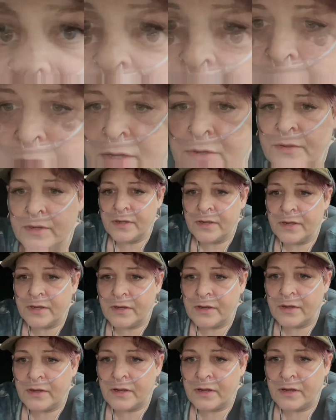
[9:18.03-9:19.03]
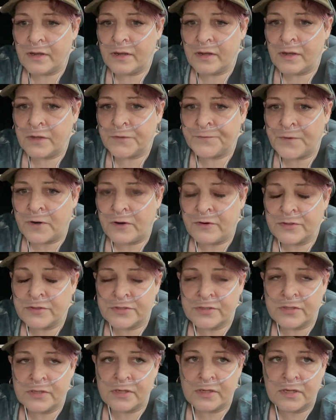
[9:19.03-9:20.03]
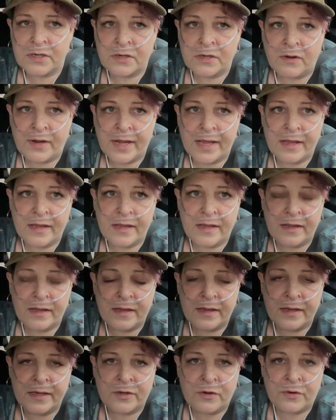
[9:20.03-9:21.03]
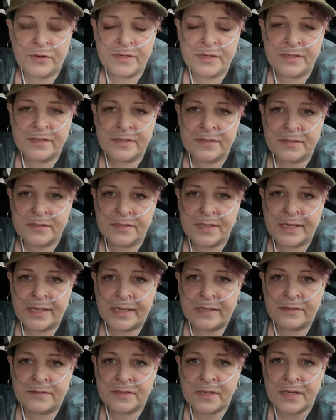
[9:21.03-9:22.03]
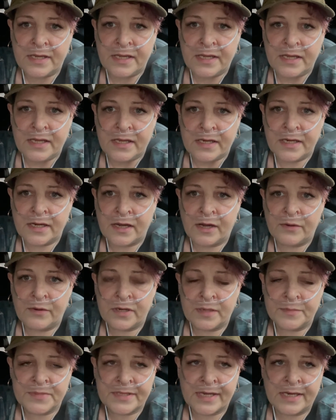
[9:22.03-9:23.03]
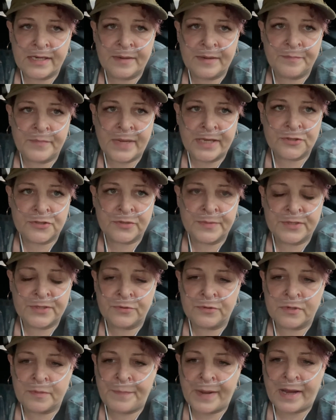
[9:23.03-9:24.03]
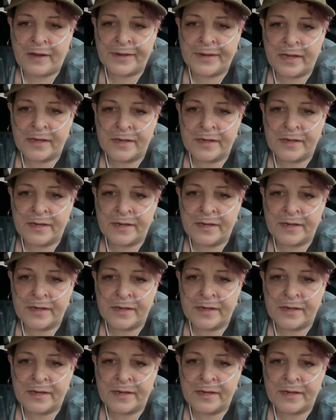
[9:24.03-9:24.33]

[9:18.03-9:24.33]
You know, as far as, like, incontinence is, you know, and I'm saying that, make sure we talk about it.